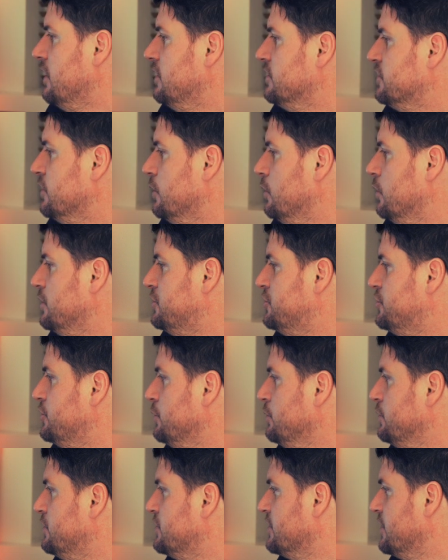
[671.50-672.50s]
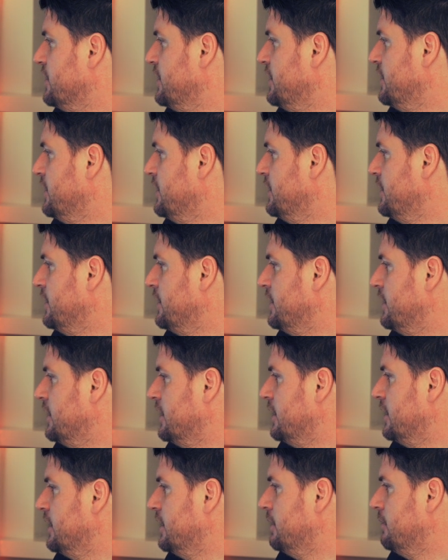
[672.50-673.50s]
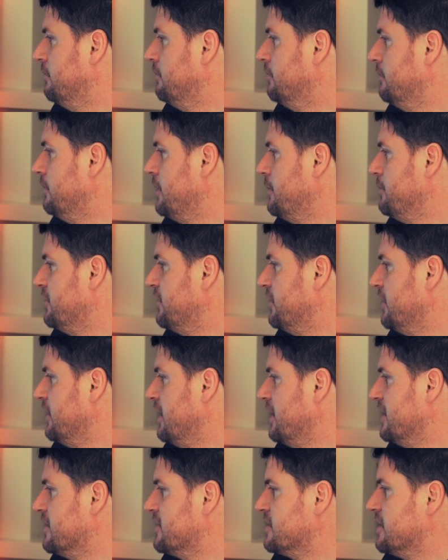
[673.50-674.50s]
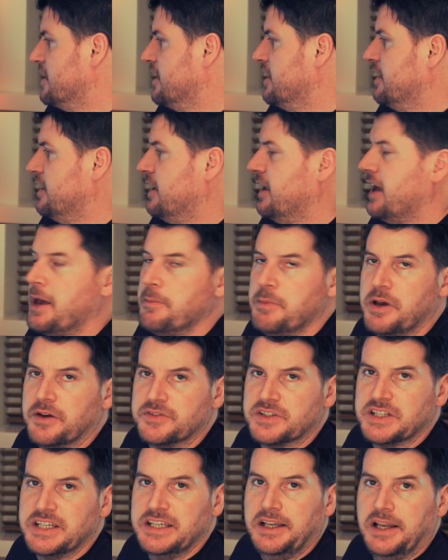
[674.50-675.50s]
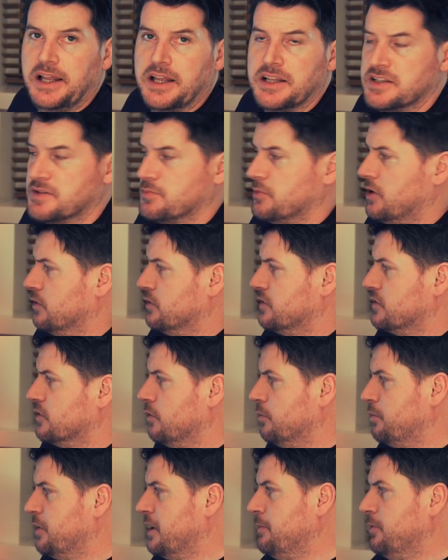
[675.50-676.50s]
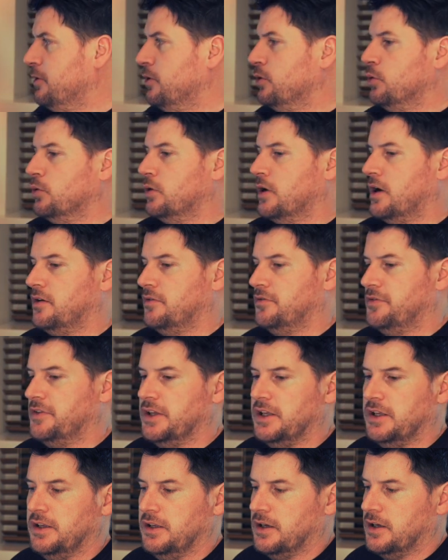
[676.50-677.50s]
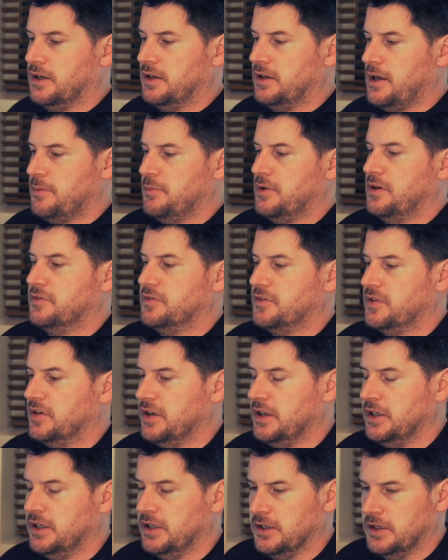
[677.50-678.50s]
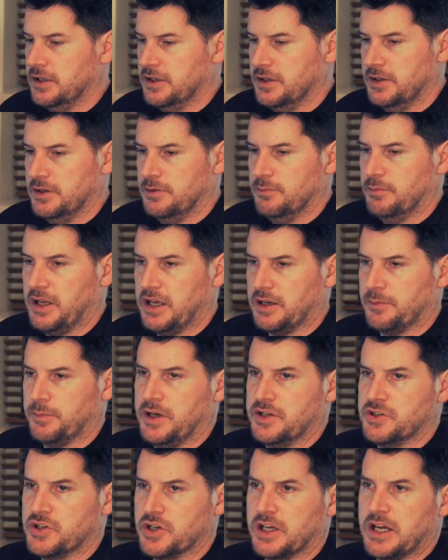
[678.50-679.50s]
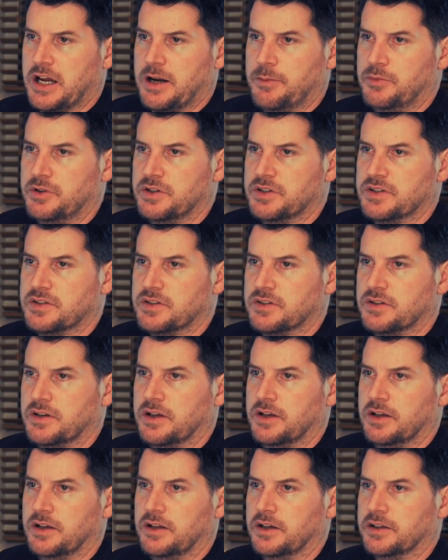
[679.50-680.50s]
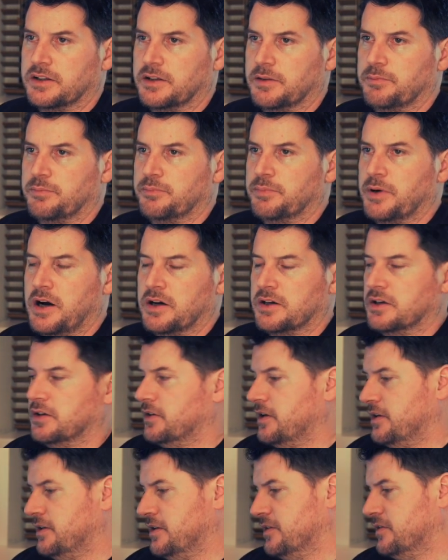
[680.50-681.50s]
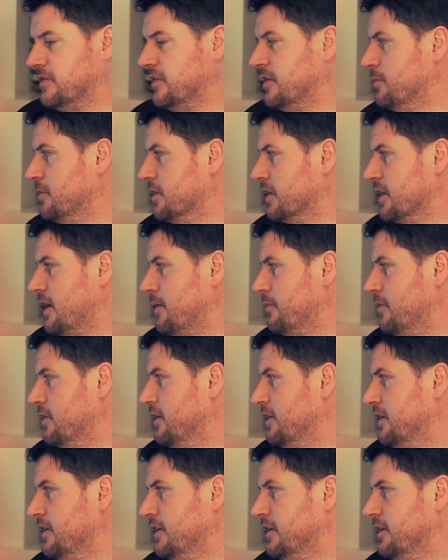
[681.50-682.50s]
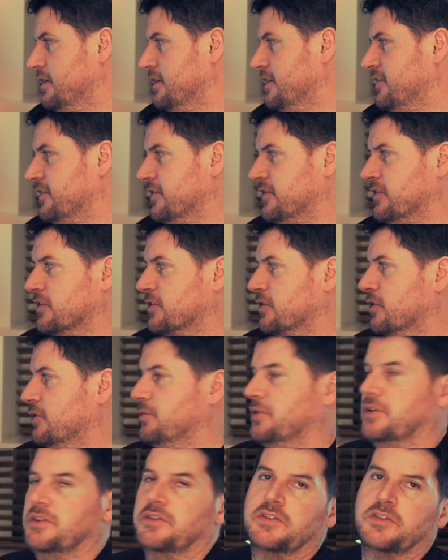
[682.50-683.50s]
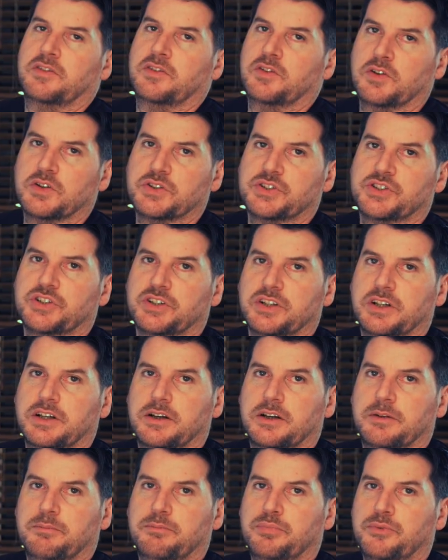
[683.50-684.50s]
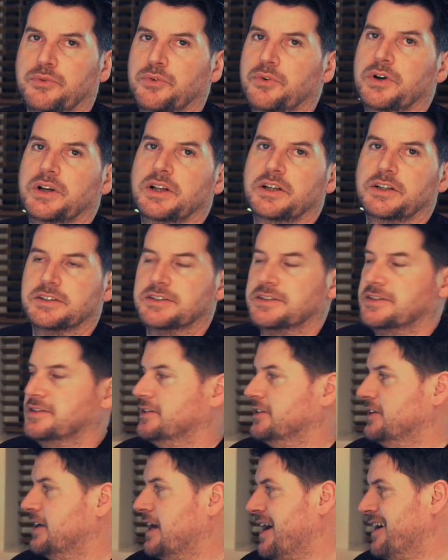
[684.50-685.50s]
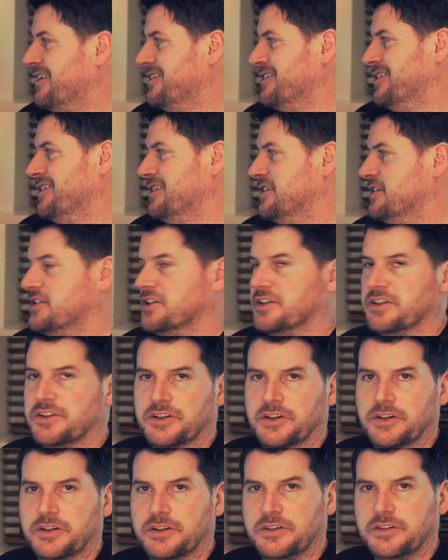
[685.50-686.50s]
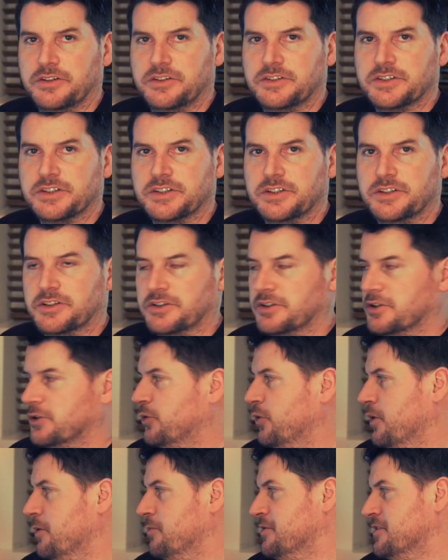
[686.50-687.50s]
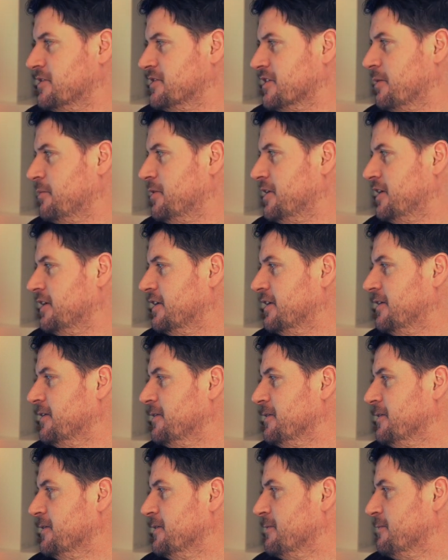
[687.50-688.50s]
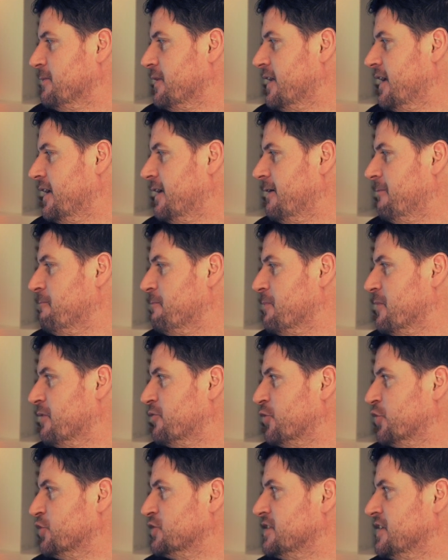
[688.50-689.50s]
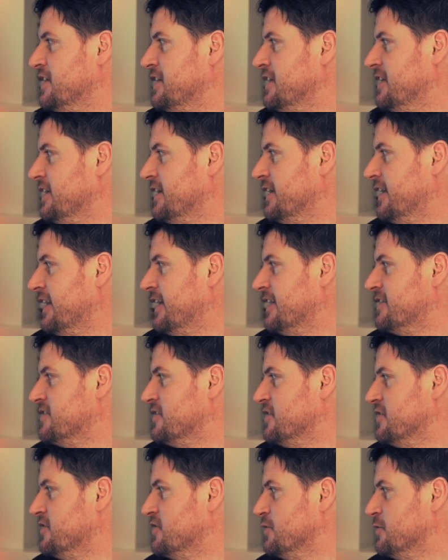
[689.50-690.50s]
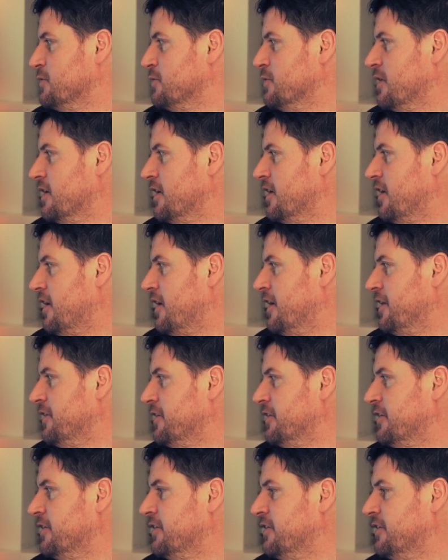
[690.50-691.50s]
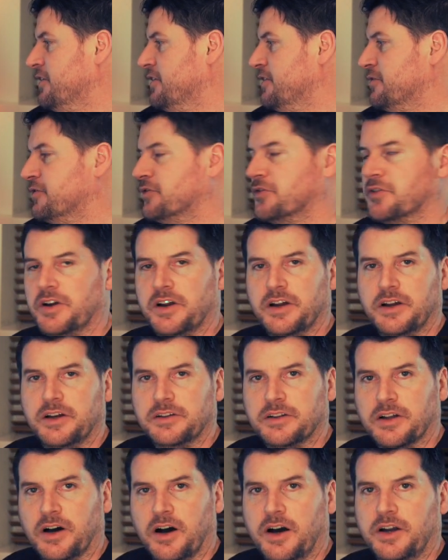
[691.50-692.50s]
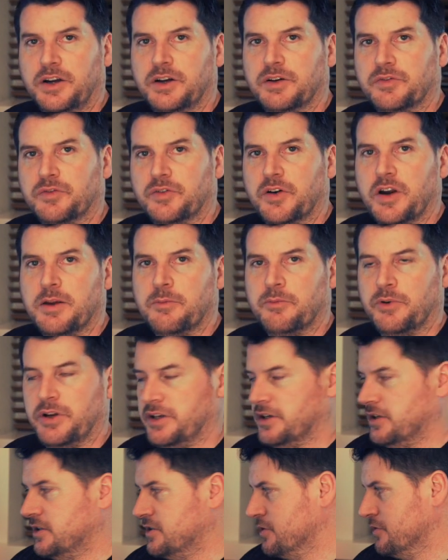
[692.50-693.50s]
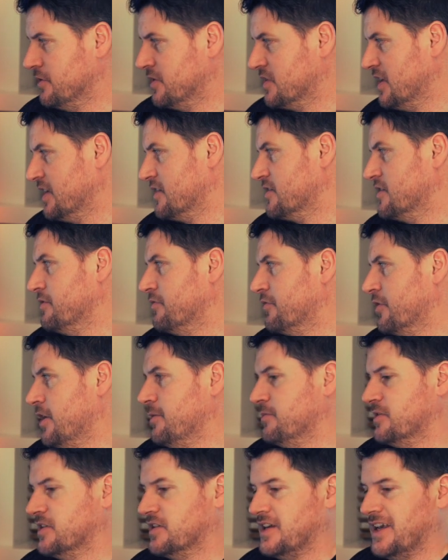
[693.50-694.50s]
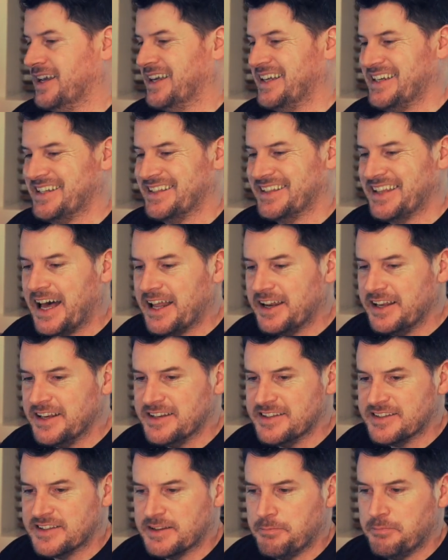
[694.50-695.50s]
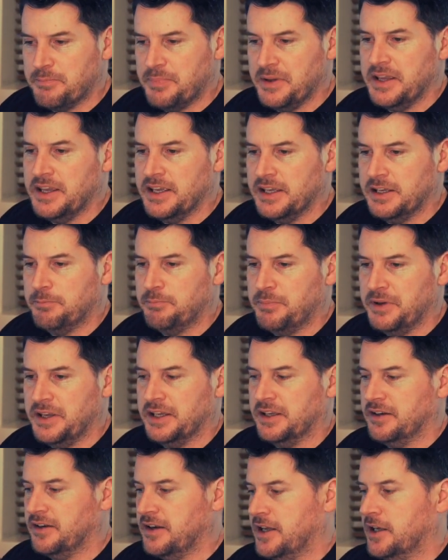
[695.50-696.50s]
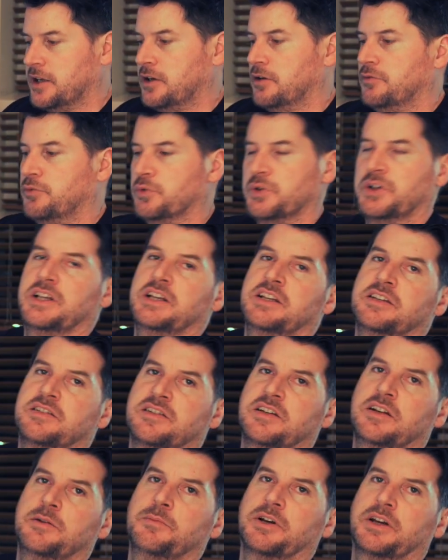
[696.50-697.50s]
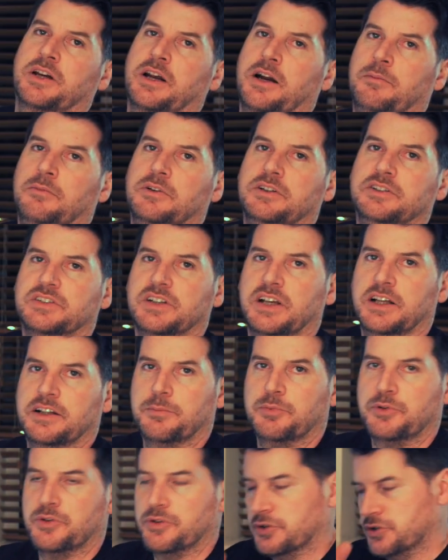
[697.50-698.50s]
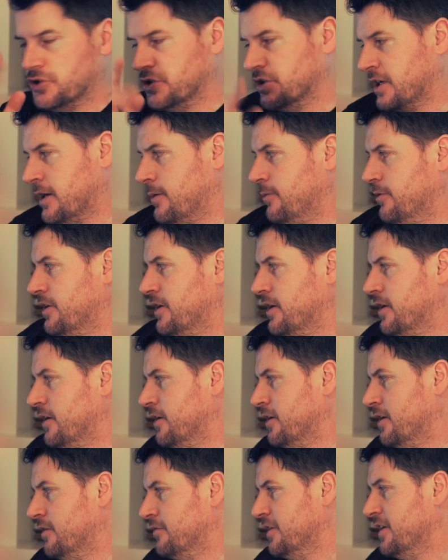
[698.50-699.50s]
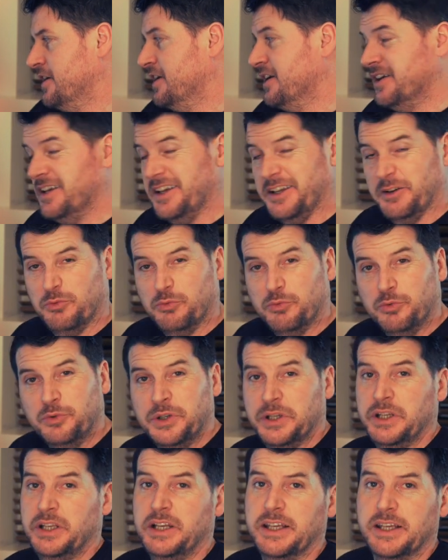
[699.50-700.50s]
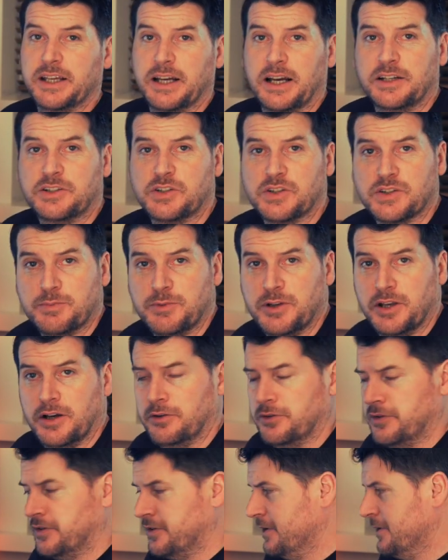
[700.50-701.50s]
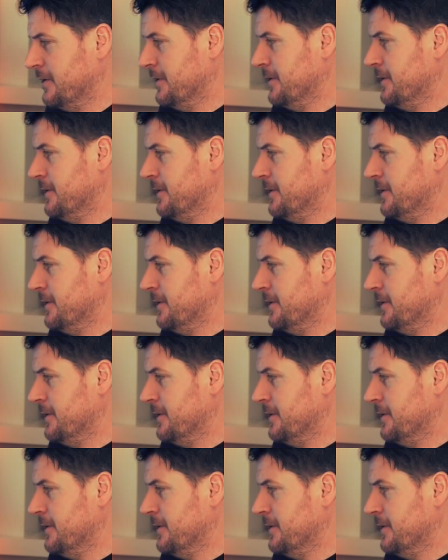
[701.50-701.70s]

So it shoots in, let me see, it's a MFT lens mount. So people who have the MFT Blackmagic cameras, like the Pocket and the Cinema camera, this is just going to be such a brilliant add-on to your equipment. I mean, firstly, it lets you do a higher, the higher frame rate. It'll do 60 frames a second. That is the big, big negative with these cinema cameras and the production camera that I have. It really catches me out.